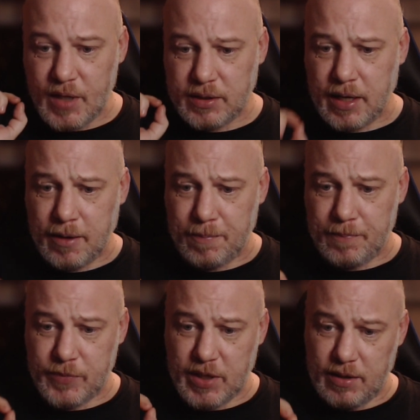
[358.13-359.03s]
Now,
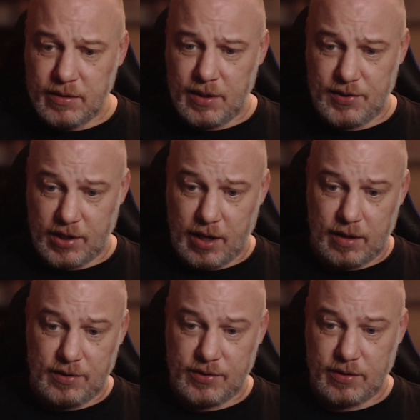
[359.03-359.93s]
in this
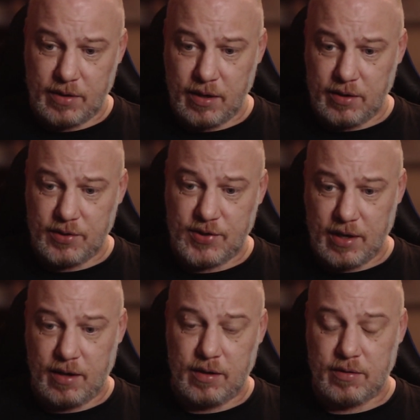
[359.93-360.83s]
case, they are
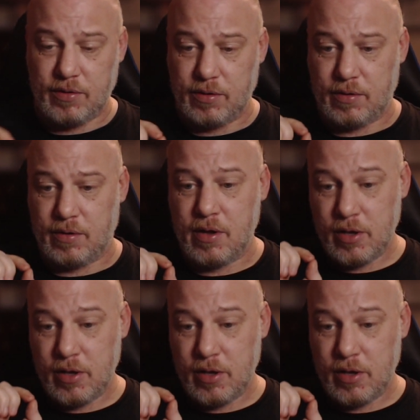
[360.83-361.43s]
saying that